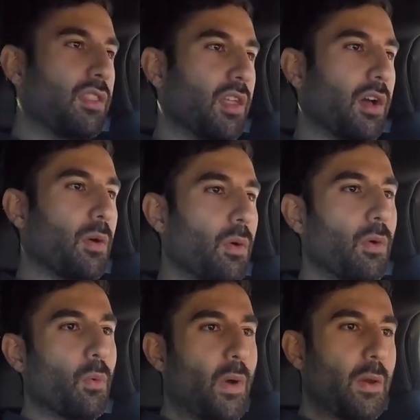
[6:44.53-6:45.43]

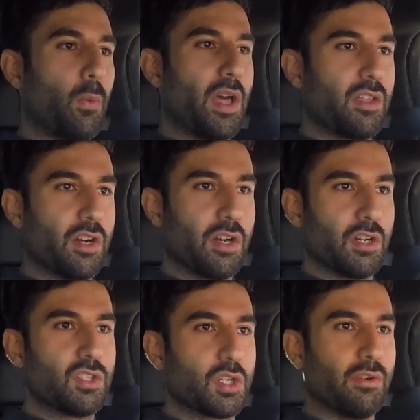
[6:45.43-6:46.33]
the wet weather
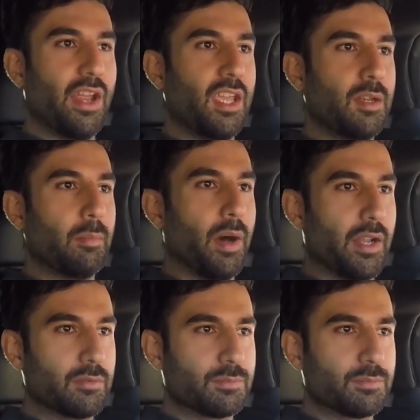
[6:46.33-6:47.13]
terrain, but